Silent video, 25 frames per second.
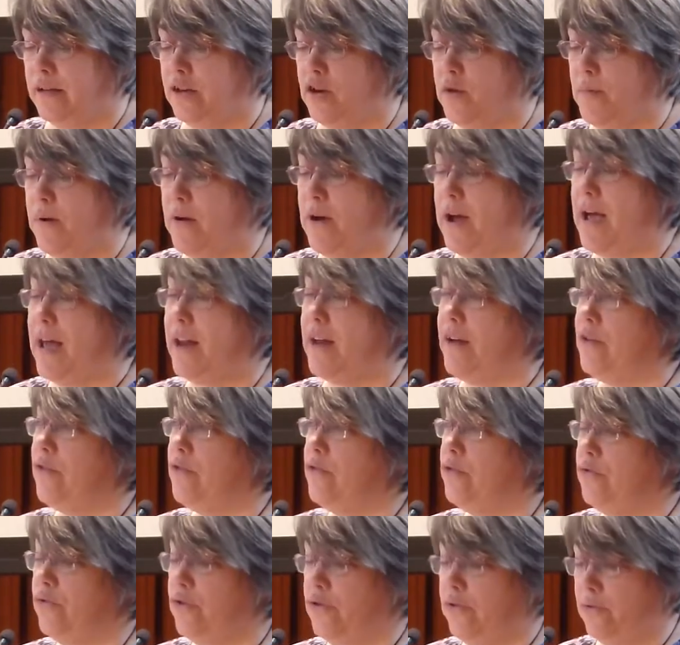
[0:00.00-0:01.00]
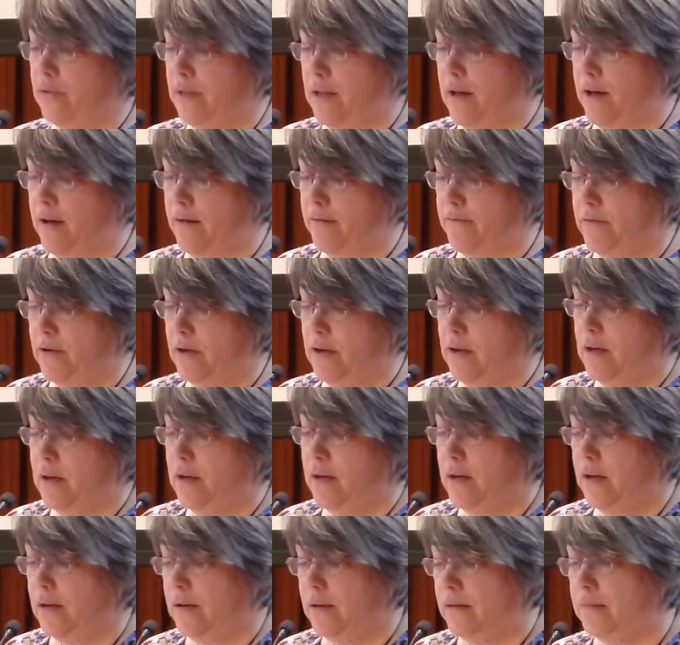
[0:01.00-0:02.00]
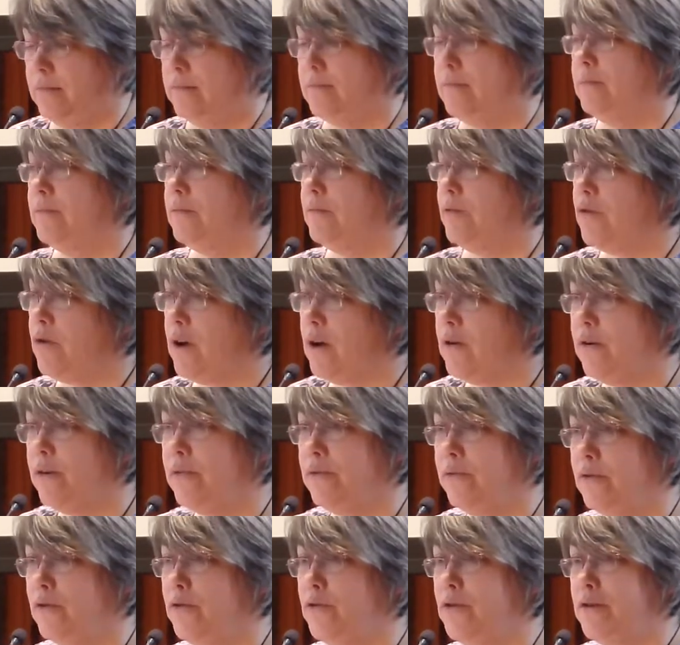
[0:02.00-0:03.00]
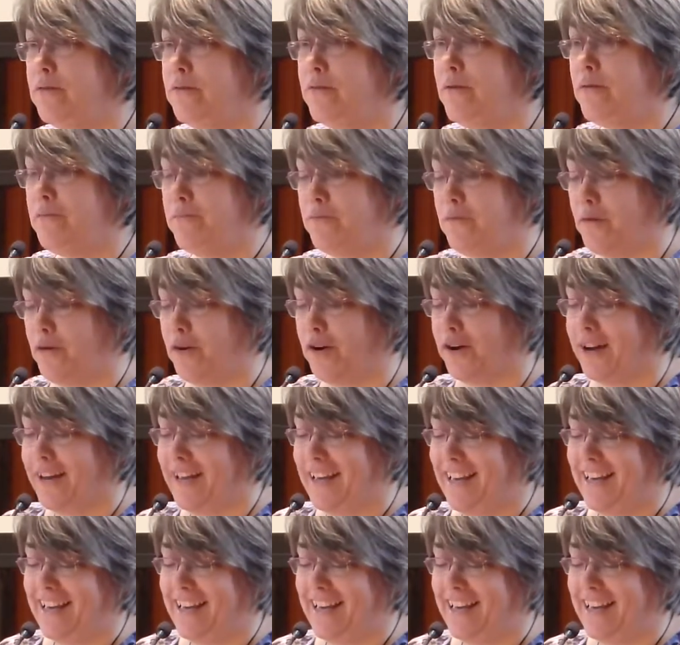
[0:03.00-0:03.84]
no matter who you love or who you vote for.